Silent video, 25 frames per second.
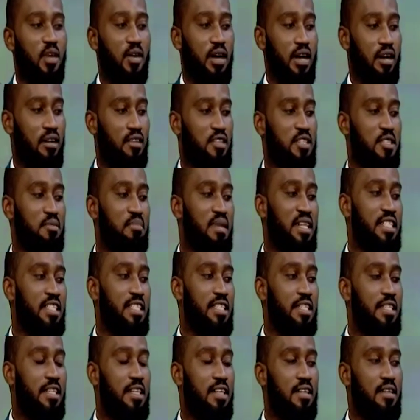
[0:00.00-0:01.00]
a
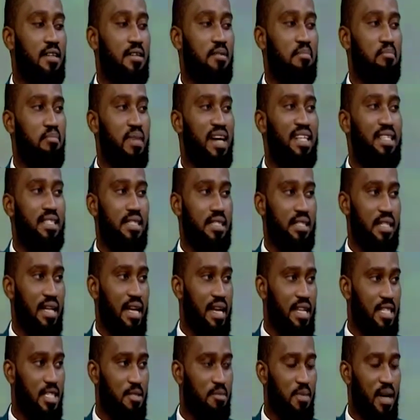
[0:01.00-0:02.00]
cosmetic
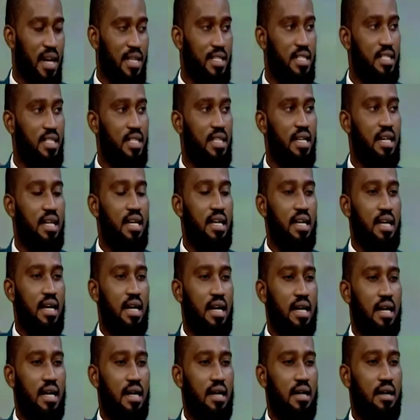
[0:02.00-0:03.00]
medicine expert.
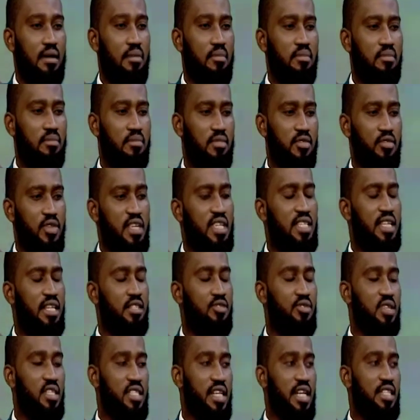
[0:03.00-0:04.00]
Mm-hmm.
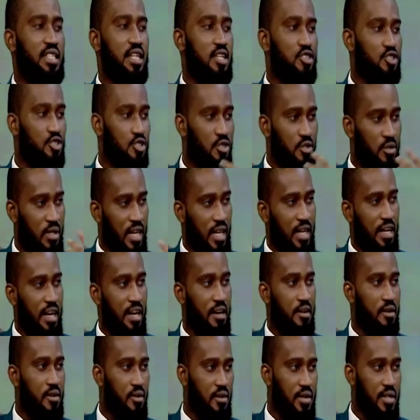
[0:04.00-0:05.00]
Recent research has shown an
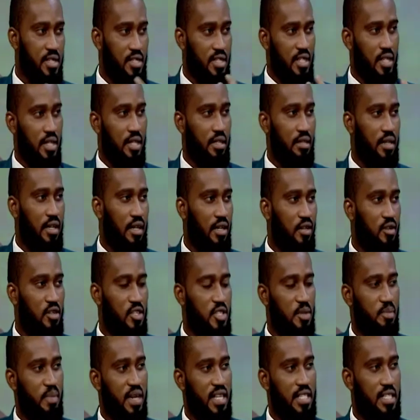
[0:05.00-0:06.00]
increase in
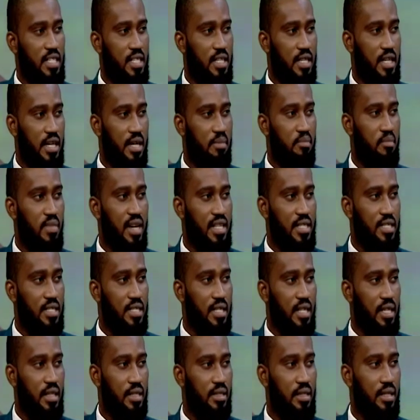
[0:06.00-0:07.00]
cosmetic
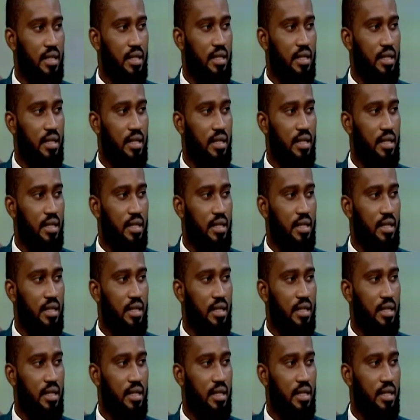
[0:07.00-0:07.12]
medicine